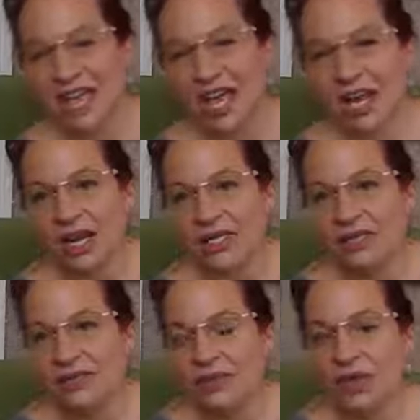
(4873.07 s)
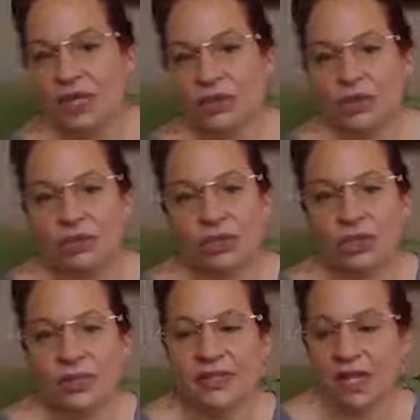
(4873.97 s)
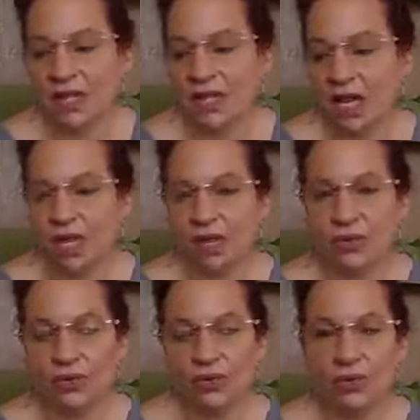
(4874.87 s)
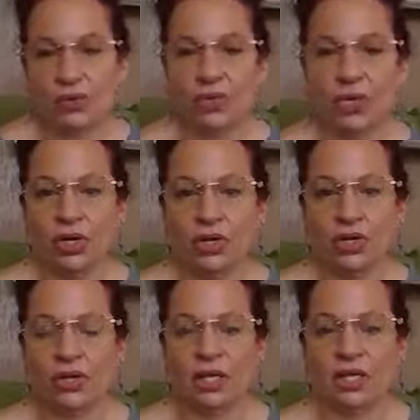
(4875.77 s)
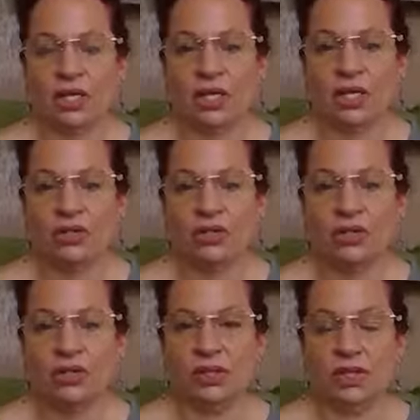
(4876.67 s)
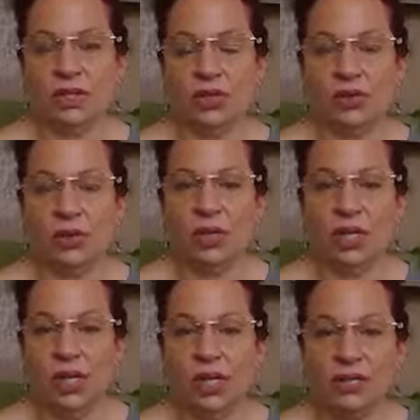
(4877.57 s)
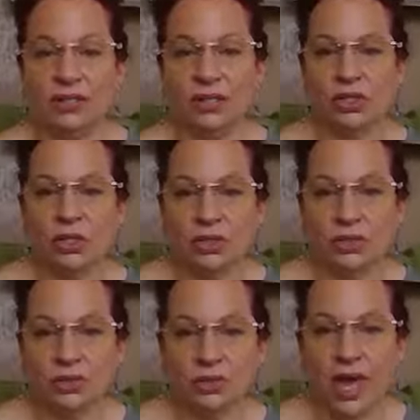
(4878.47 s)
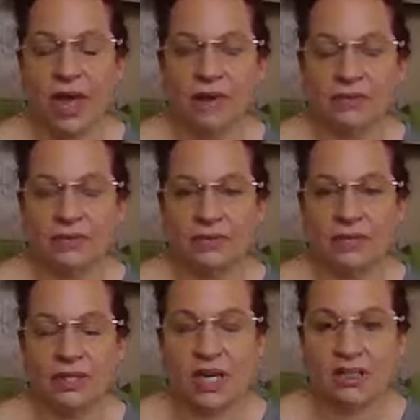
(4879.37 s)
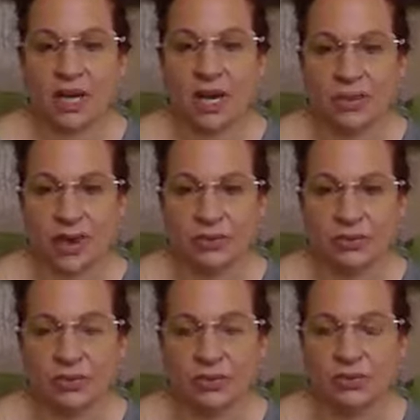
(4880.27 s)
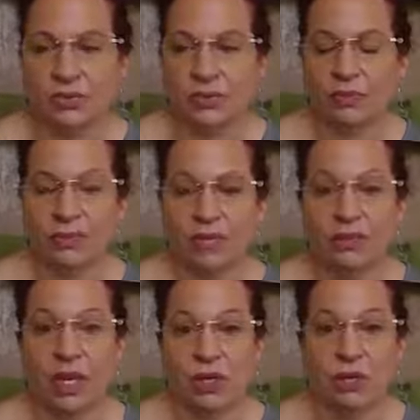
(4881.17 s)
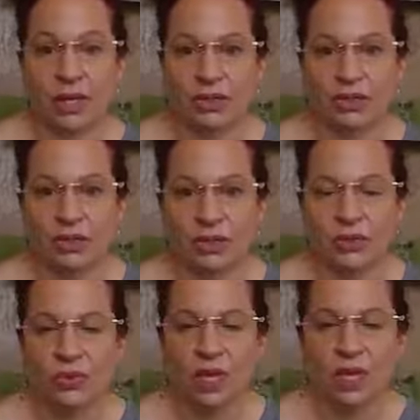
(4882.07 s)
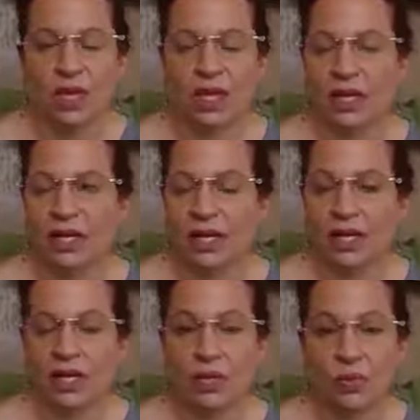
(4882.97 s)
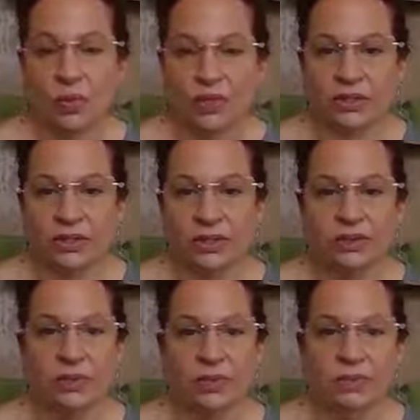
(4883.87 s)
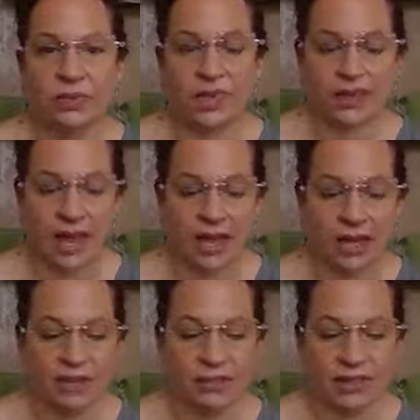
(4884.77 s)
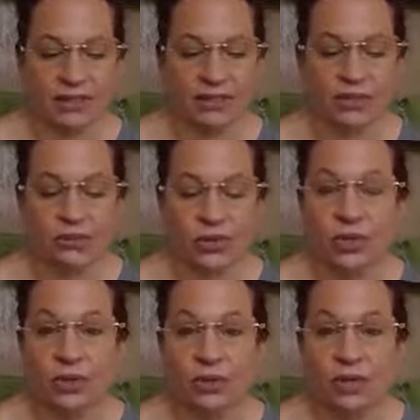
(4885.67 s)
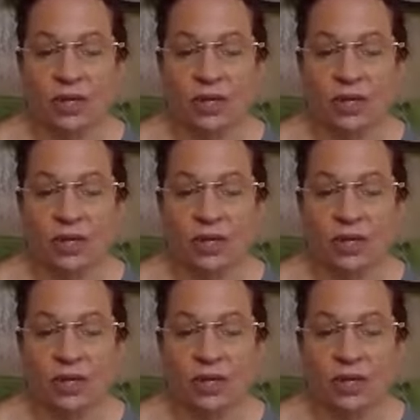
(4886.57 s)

And I just felt like the Lord was saying that, you know, you're that it's that you he likes you to have to take time out to do some things that you like to do and that he wants to be that kind of blessing for you